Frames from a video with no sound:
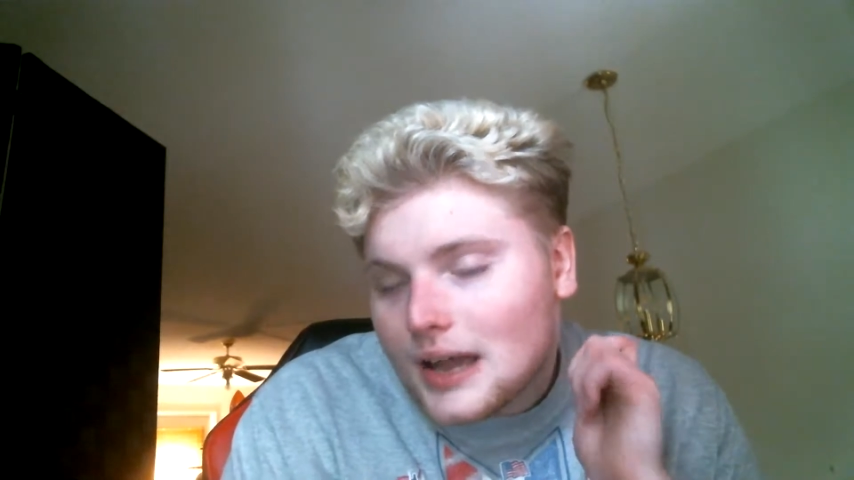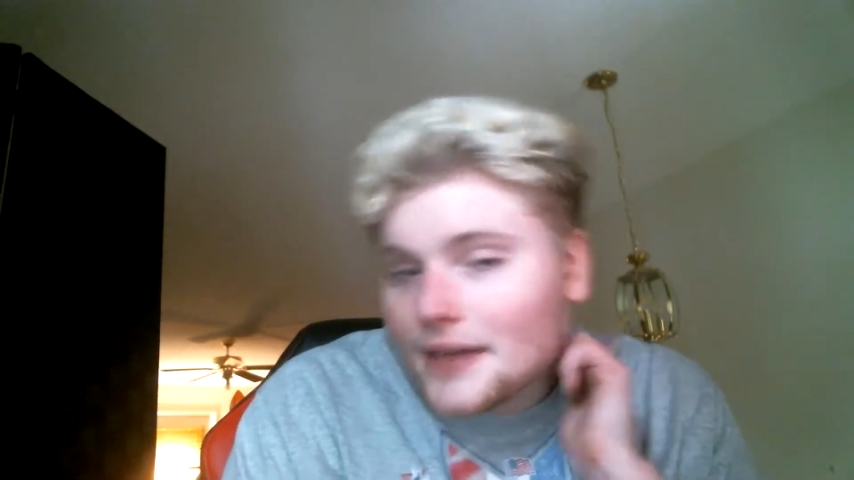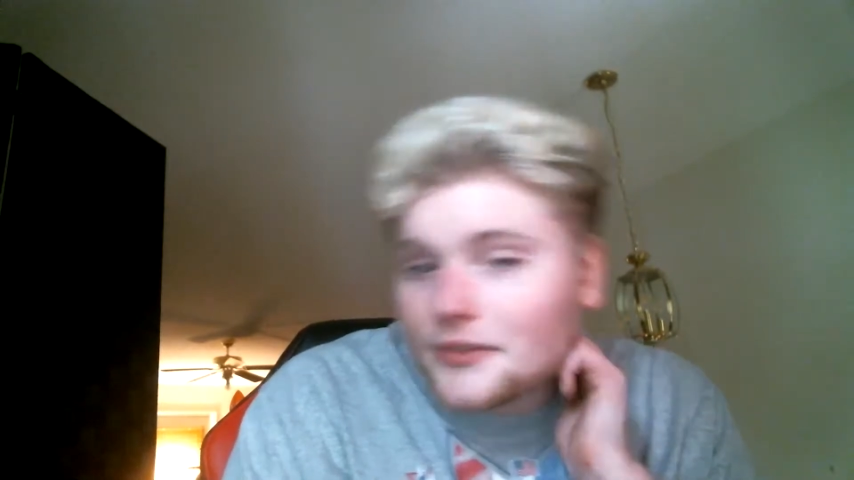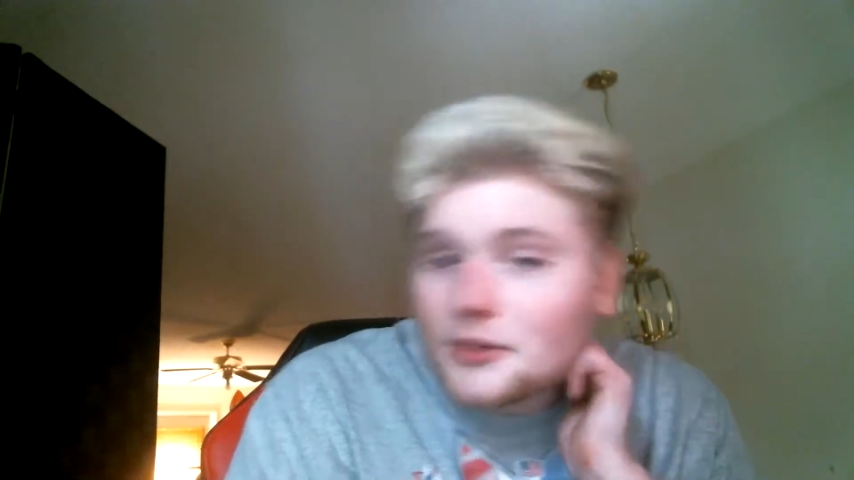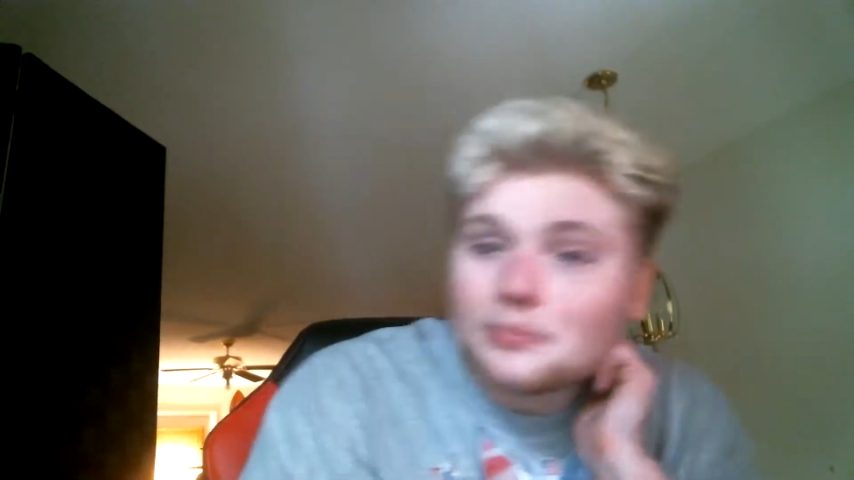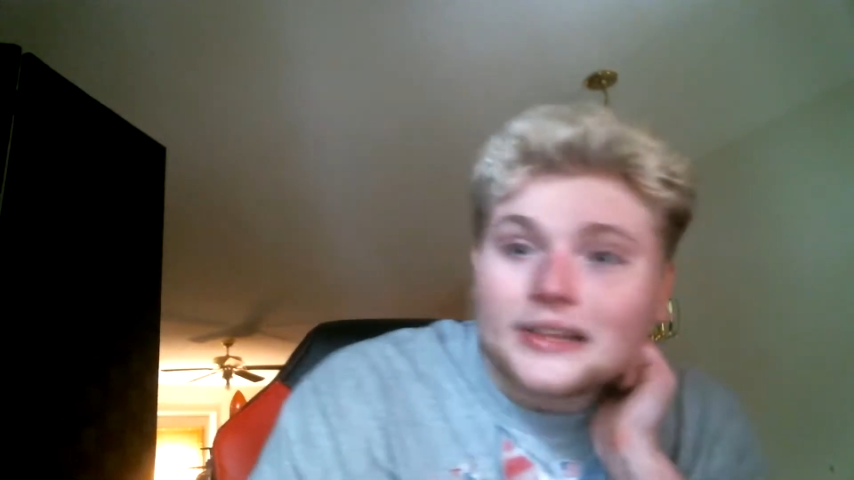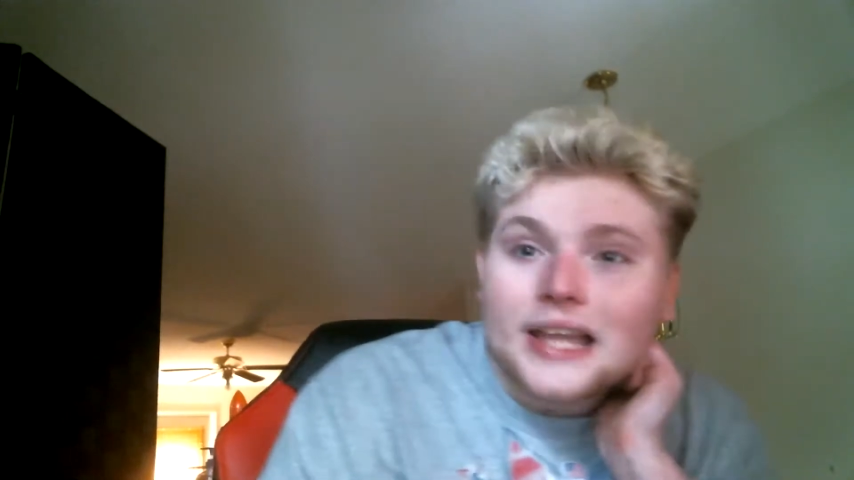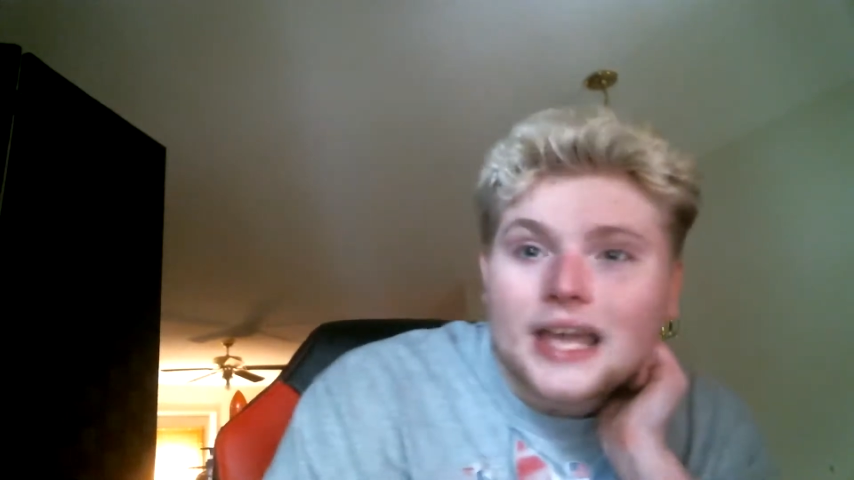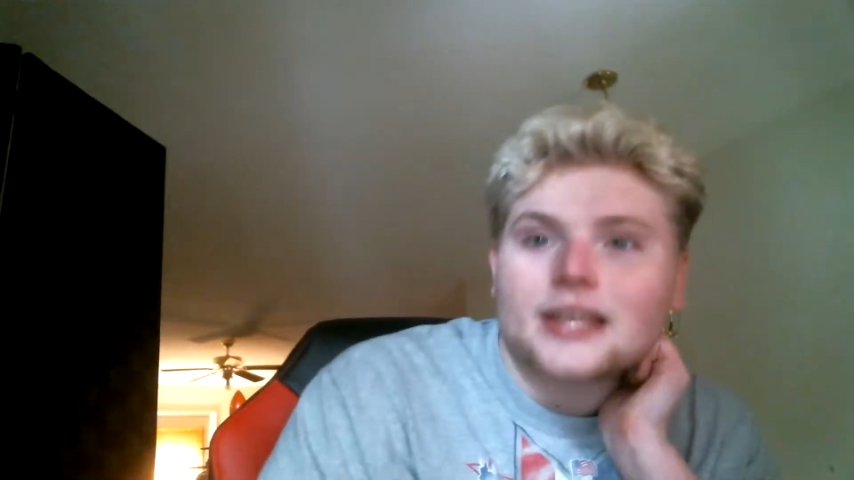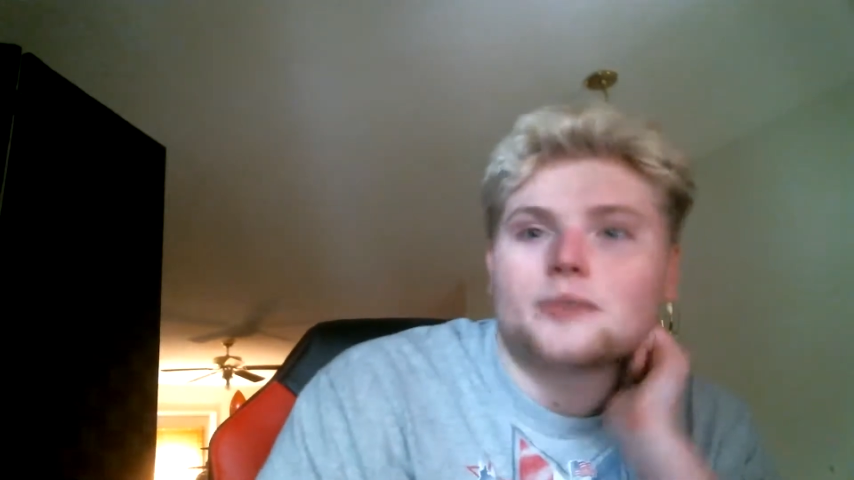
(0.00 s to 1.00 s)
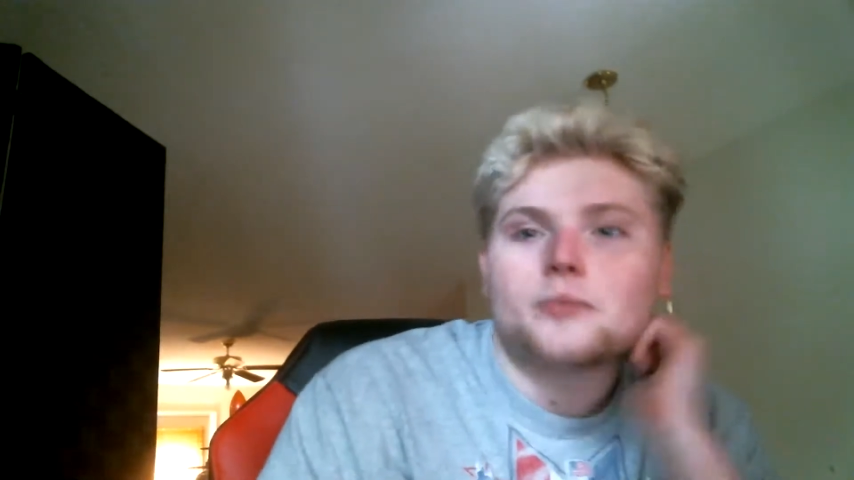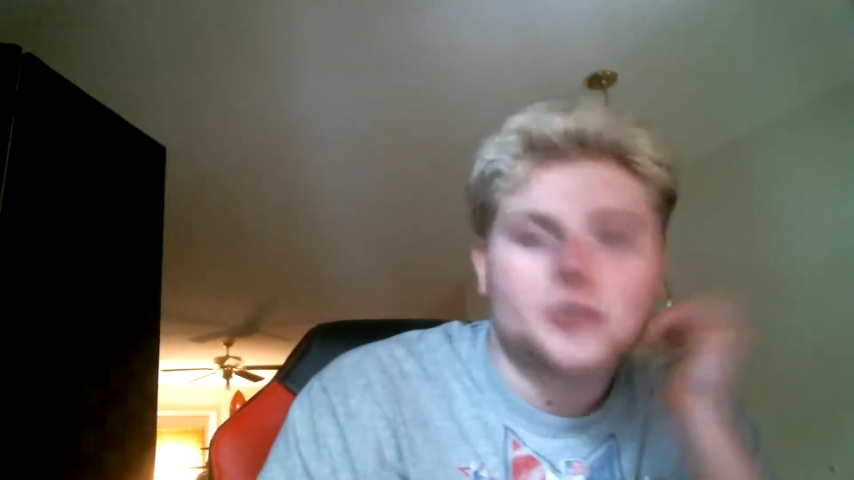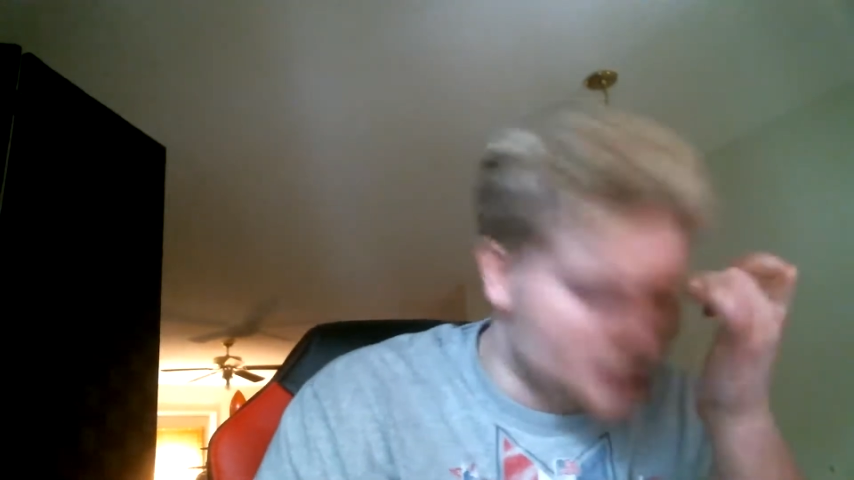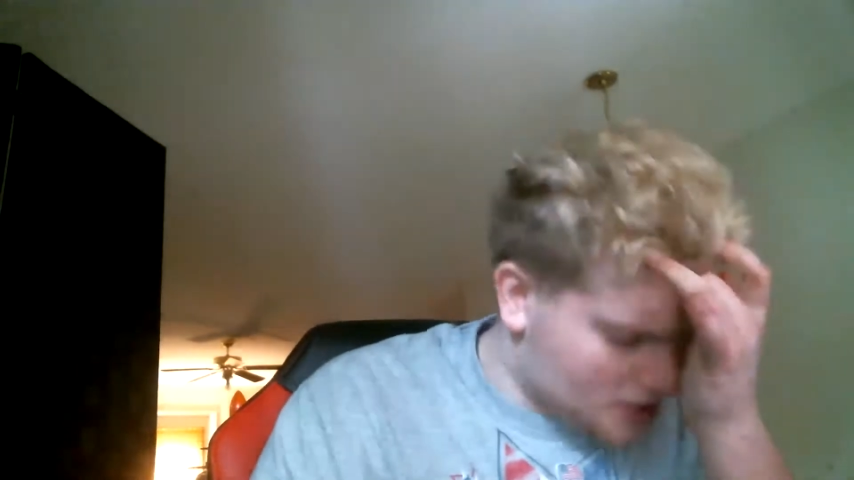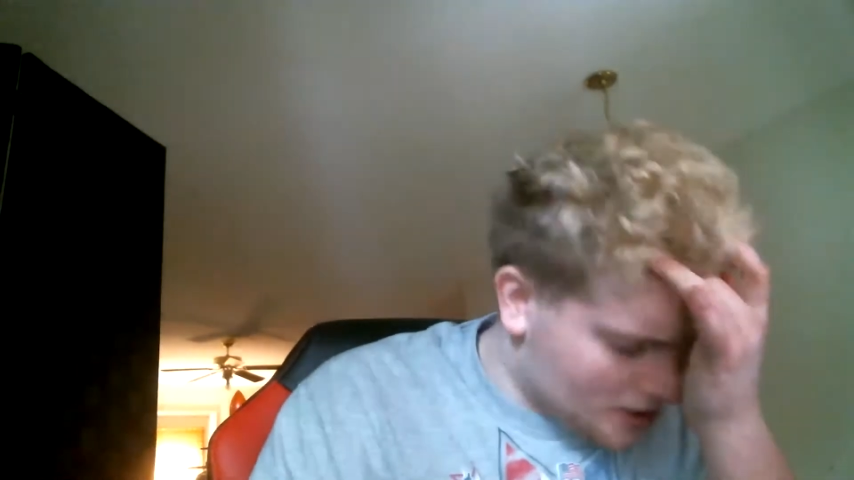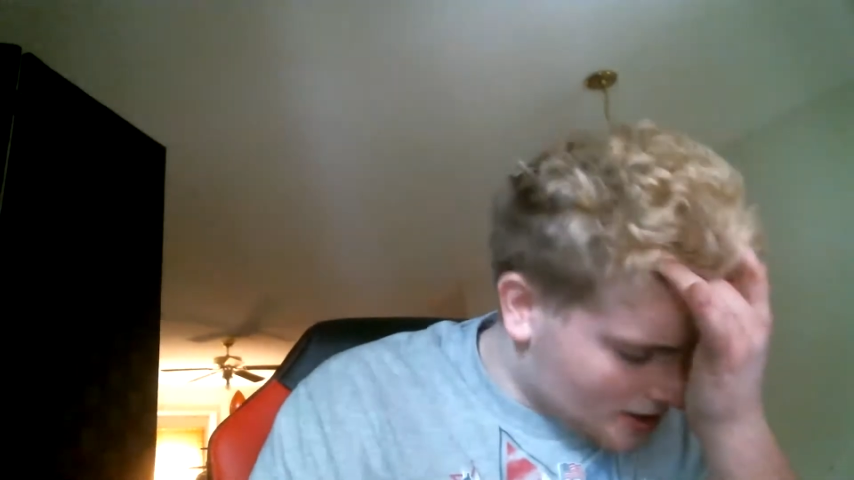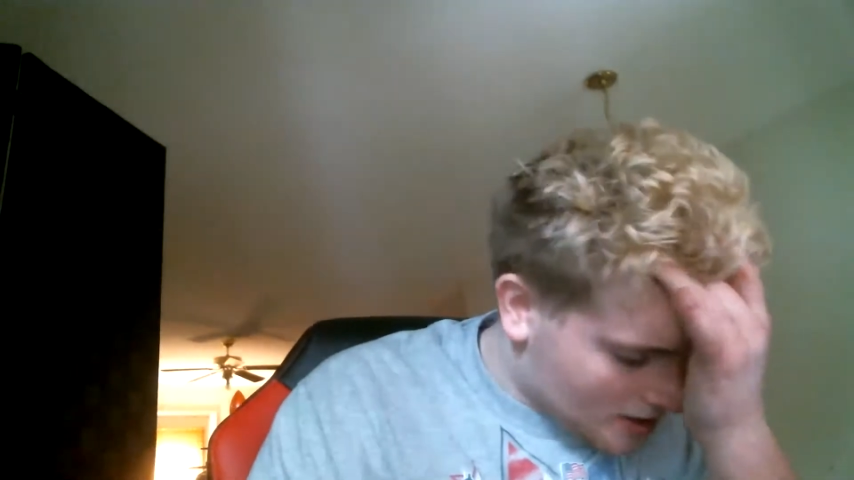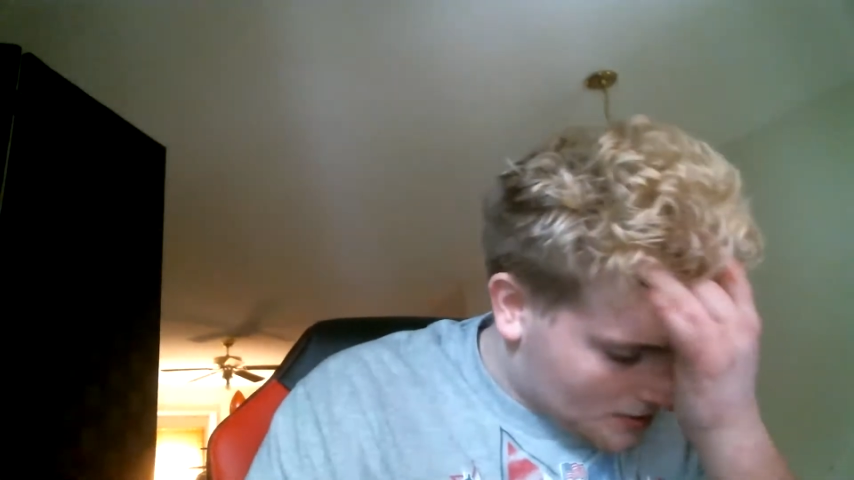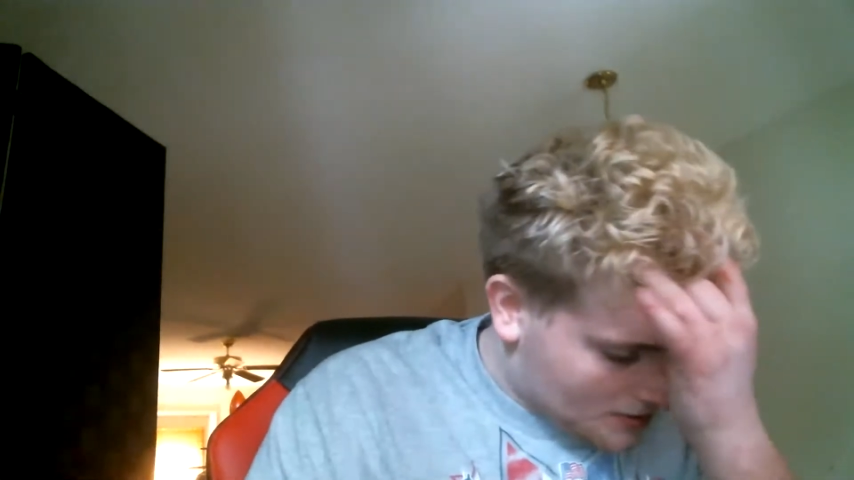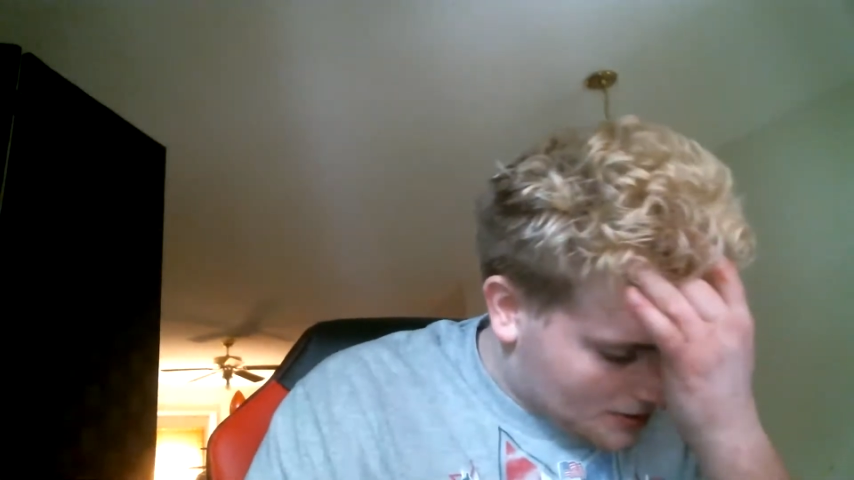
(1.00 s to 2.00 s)
have to plan it, which
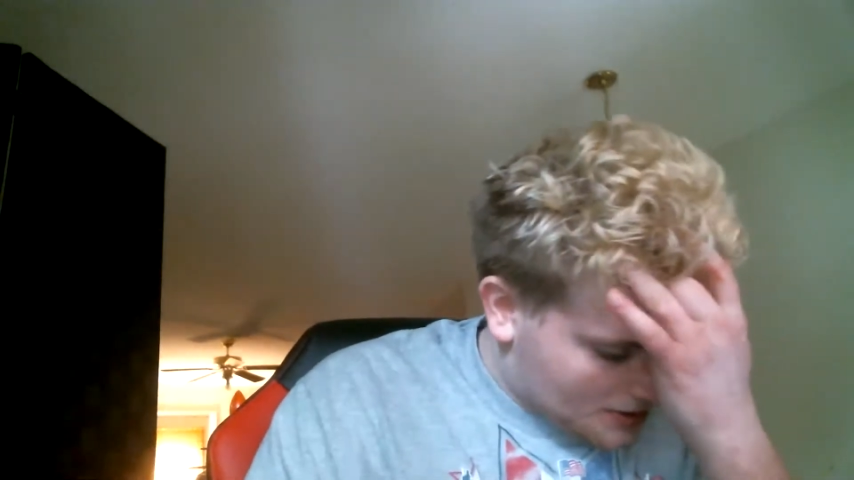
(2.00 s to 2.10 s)
the